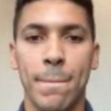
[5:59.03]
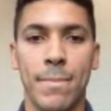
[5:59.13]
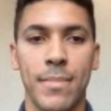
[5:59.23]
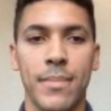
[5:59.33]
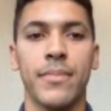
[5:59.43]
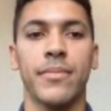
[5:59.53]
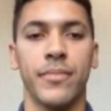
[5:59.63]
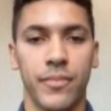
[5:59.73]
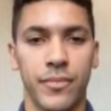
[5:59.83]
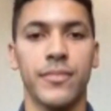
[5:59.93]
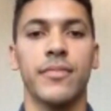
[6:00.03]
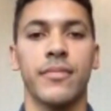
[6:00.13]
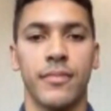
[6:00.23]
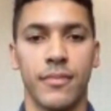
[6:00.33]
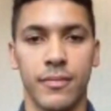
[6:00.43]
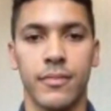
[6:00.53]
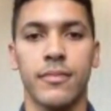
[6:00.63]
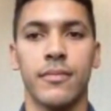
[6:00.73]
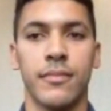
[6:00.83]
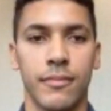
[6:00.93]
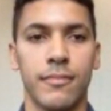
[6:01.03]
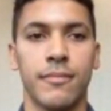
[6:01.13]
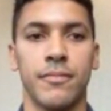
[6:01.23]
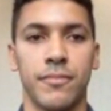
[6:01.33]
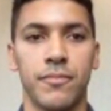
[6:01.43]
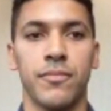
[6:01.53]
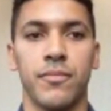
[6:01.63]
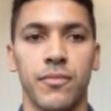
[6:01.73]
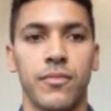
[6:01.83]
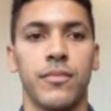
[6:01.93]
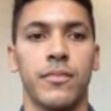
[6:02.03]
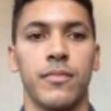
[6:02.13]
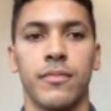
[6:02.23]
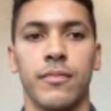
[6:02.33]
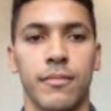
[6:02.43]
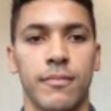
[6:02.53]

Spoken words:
[no speech]